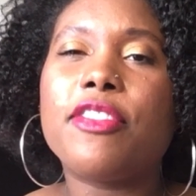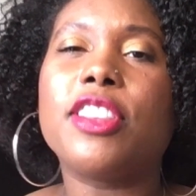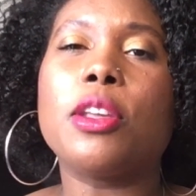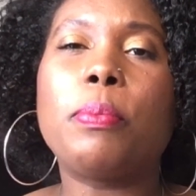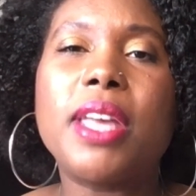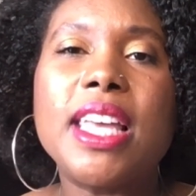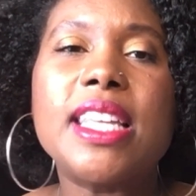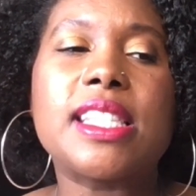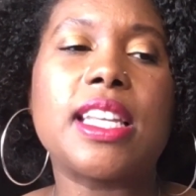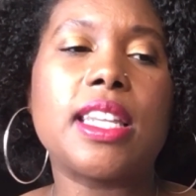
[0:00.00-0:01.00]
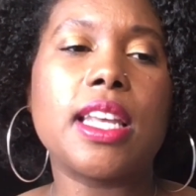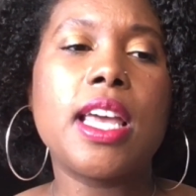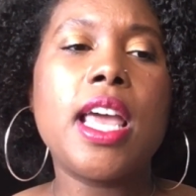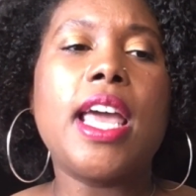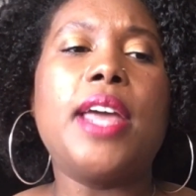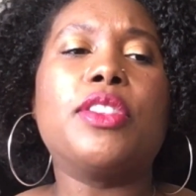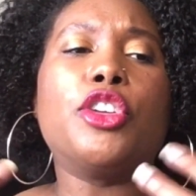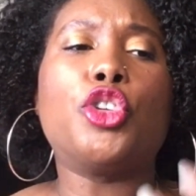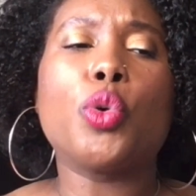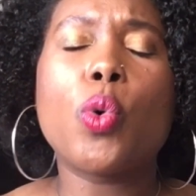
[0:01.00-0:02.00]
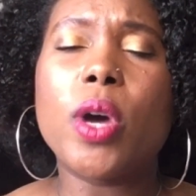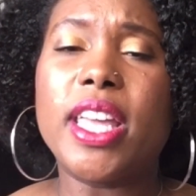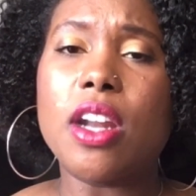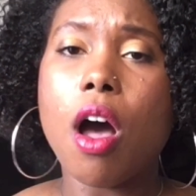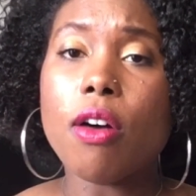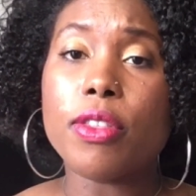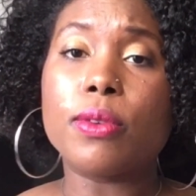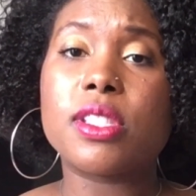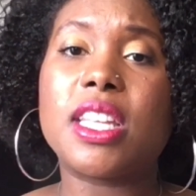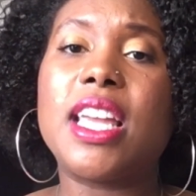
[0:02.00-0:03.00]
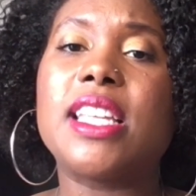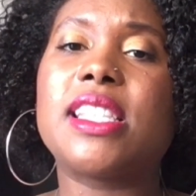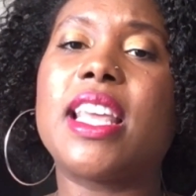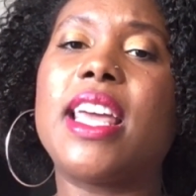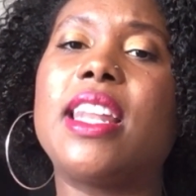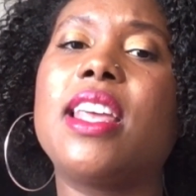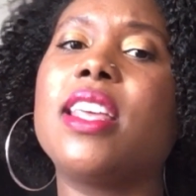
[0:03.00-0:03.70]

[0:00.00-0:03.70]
and the peace and the joy and all those things that